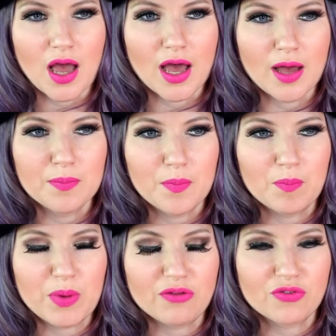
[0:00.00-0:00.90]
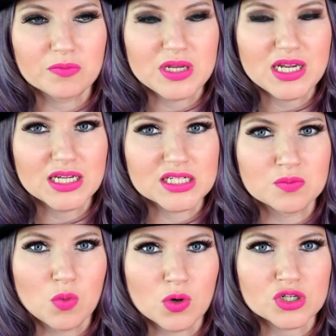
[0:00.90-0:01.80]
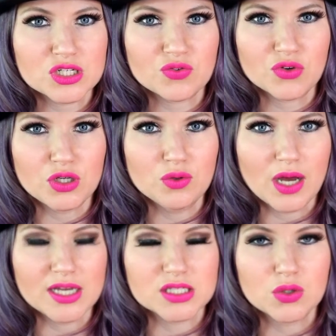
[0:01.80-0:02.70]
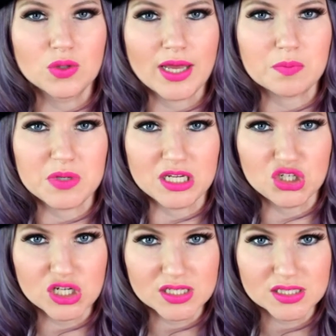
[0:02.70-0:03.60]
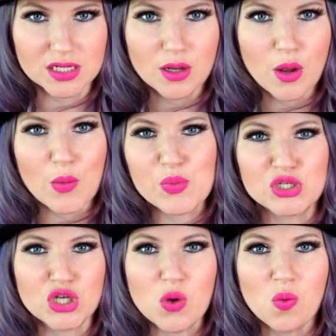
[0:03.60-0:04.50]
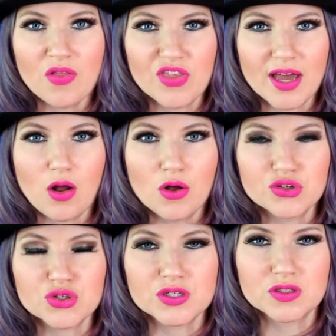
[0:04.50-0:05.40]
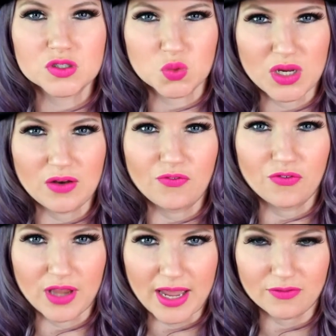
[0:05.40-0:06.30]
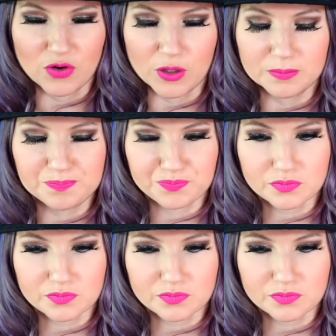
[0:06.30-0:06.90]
Um, but for me, it's more just for you guys who like peaches but don't want that ultra sweet flavor.